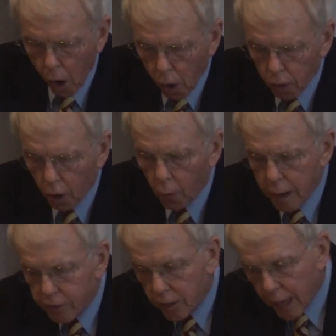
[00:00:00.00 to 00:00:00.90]
Although
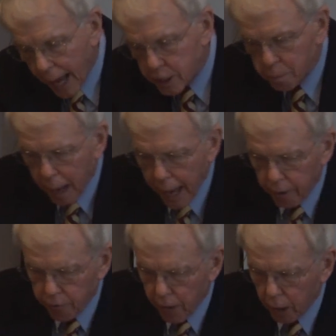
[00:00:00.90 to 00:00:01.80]
even that
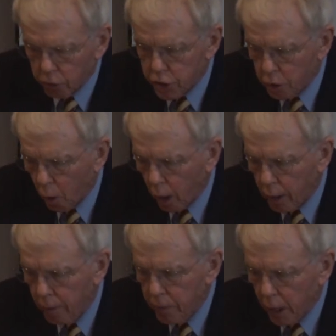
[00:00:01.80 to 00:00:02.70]
span fell
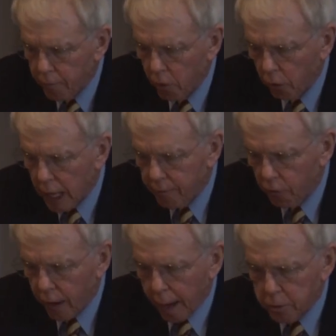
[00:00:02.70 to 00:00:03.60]
short of the leave
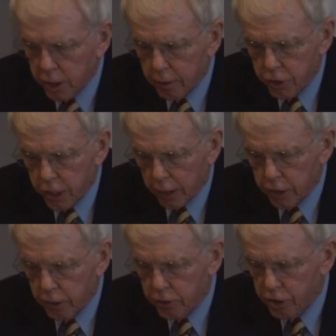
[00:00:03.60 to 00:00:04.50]
of absence
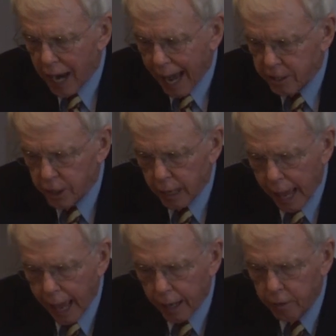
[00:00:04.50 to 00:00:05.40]
Justice Jackson
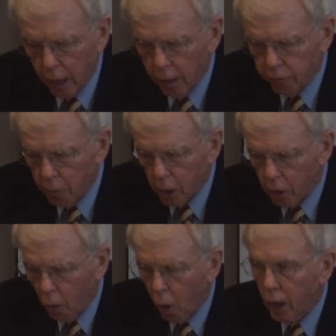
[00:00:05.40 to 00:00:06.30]
had from the
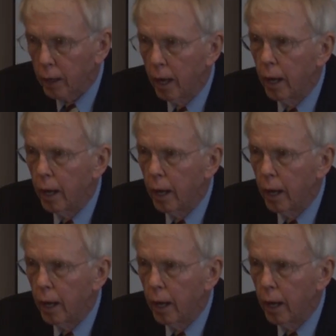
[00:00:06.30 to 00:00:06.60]
court